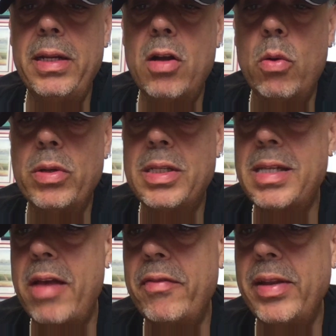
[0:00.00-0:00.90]
going
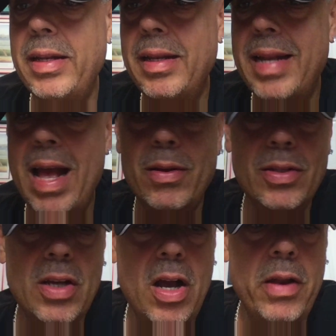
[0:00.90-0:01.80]
7. Now it's
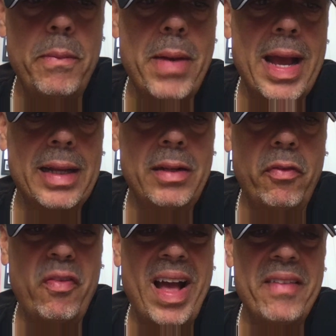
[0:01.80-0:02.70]
cutting back to
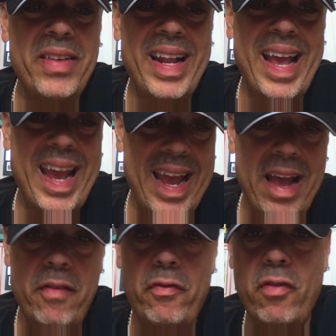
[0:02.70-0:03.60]

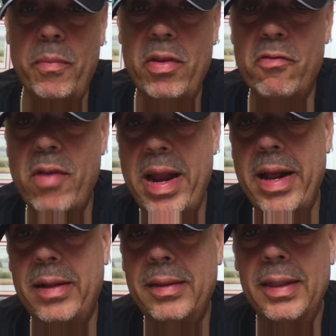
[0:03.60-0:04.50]
5.5 from the
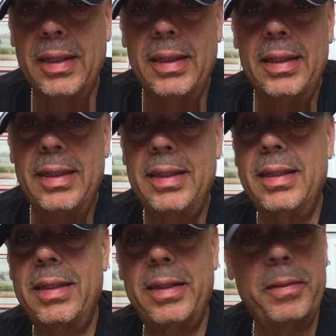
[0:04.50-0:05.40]
rail.
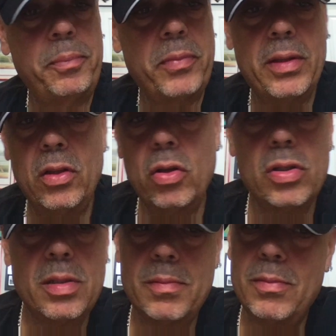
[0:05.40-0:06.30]

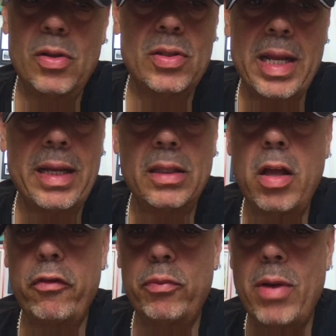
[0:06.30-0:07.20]
Looks like a
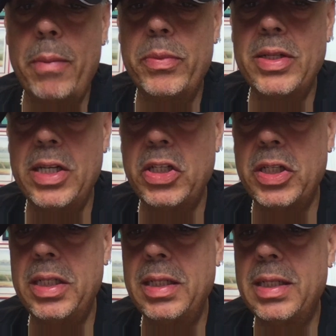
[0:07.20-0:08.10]
tough
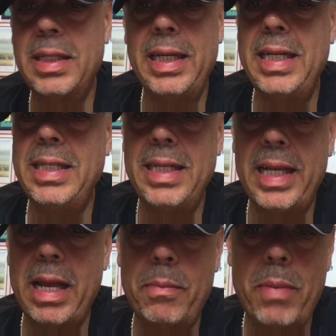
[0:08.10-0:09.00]
proposition. Easy to
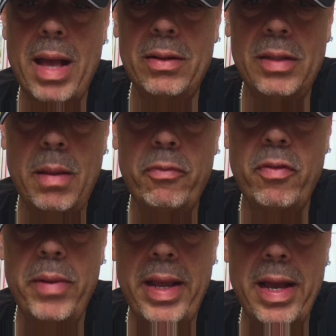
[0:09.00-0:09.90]
get bottled up
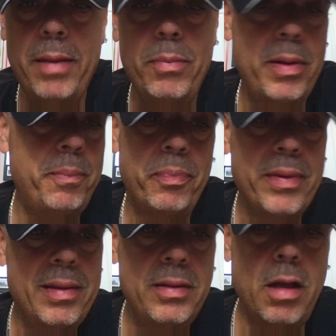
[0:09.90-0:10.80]
from there, but
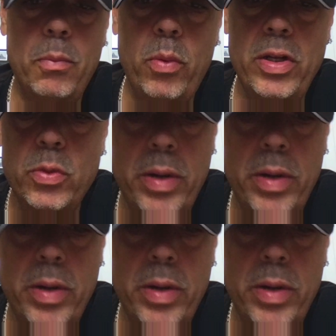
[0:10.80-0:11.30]
Dub wins with